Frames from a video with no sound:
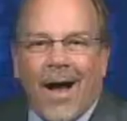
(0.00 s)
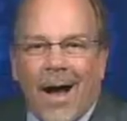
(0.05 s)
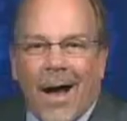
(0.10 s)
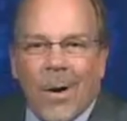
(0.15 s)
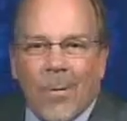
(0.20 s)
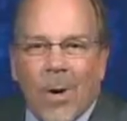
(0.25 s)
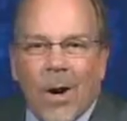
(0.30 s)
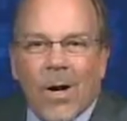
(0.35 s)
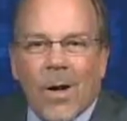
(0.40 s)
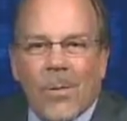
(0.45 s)

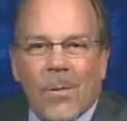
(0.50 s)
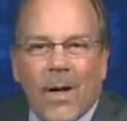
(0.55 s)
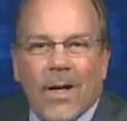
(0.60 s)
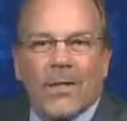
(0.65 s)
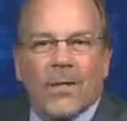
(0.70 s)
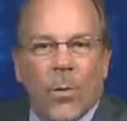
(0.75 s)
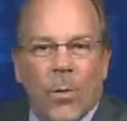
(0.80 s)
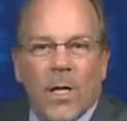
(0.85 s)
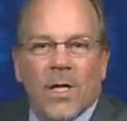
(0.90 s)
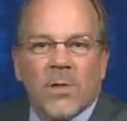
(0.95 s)
Hi, welcome
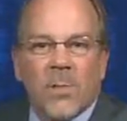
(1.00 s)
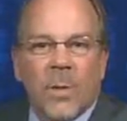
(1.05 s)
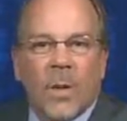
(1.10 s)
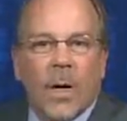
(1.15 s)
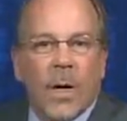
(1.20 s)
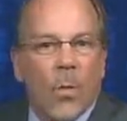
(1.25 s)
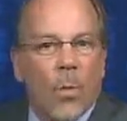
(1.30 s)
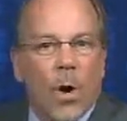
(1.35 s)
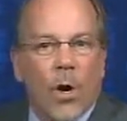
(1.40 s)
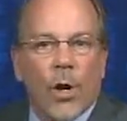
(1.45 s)
back to
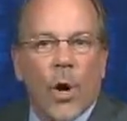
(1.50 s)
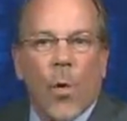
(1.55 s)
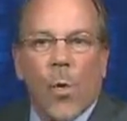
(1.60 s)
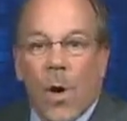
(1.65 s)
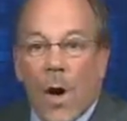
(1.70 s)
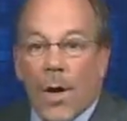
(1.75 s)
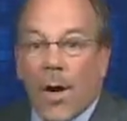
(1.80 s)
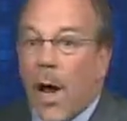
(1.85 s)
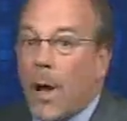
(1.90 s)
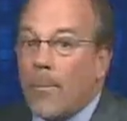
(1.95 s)
Westbury 101.